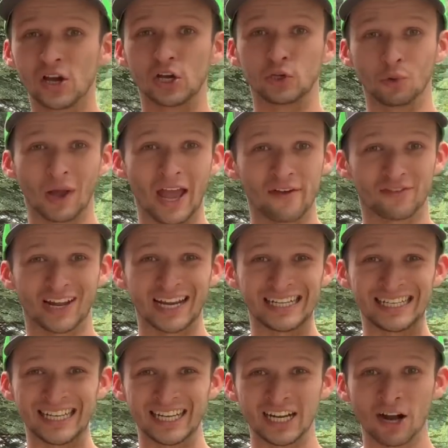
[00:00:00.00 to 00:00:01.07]
you'll have an
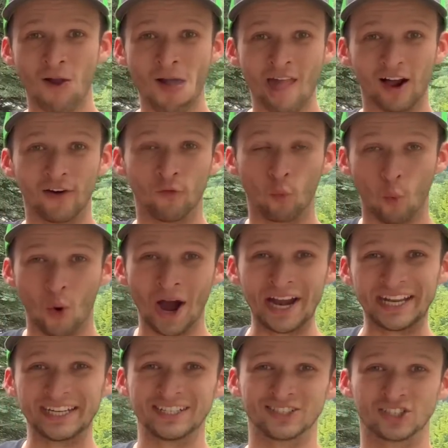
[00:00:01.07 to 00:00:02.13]
idea of what
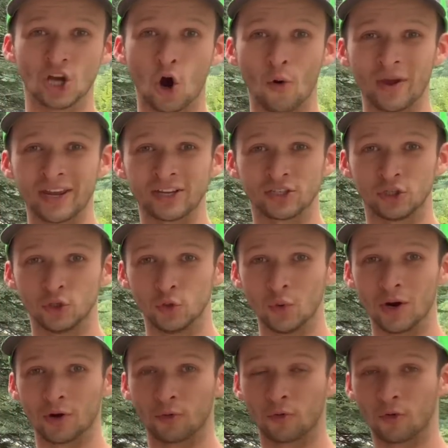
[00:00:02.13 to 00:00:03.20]
it is going to
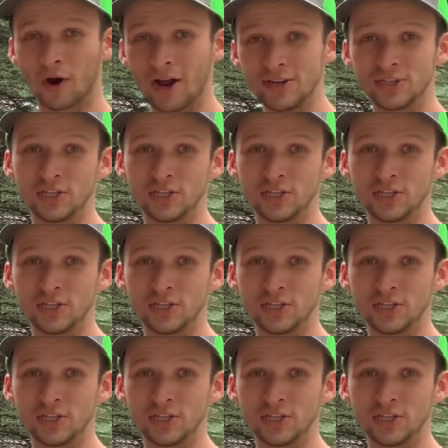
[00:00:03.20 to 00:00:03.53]
run